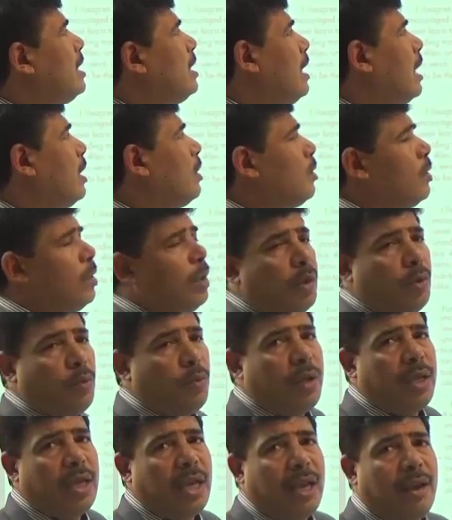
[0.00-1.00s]
techniques
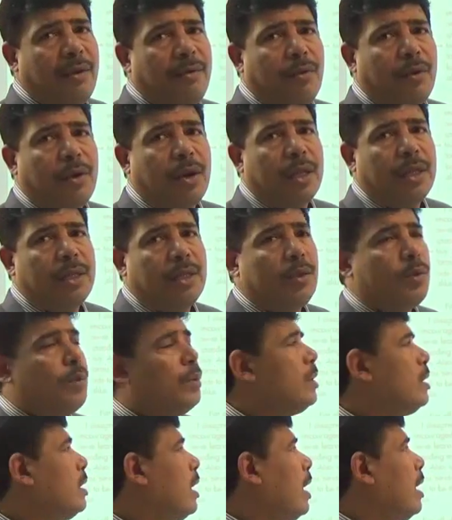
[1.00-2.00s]
that we have
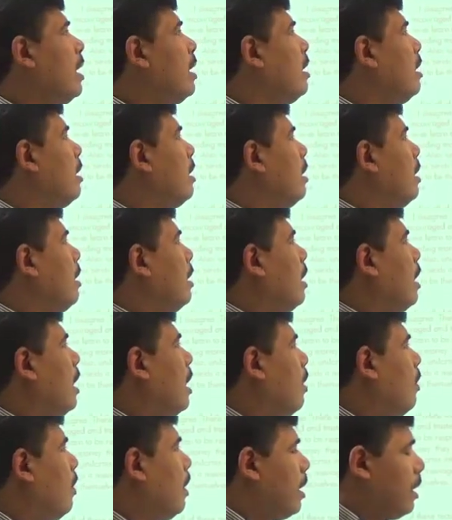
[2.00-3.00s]
already used in
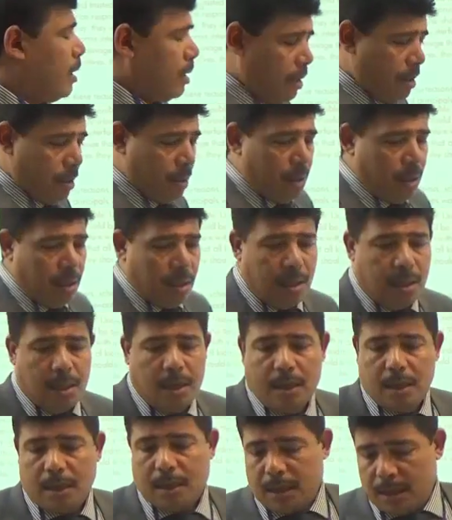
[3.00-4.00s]
our
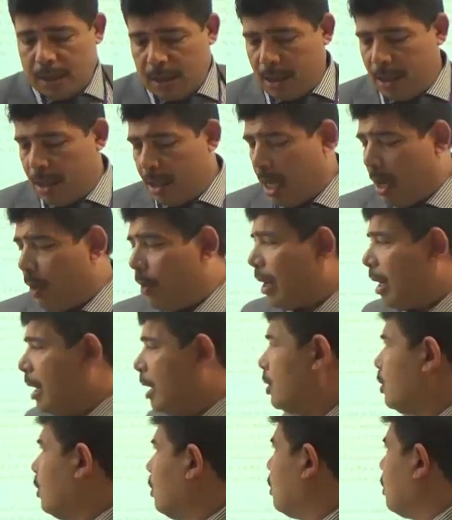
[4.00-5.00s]

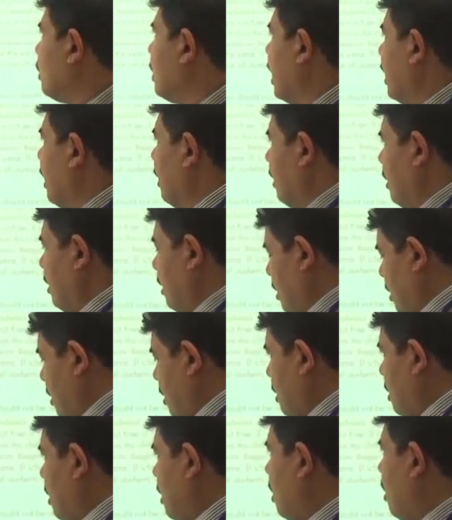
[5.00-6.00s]
lesson today.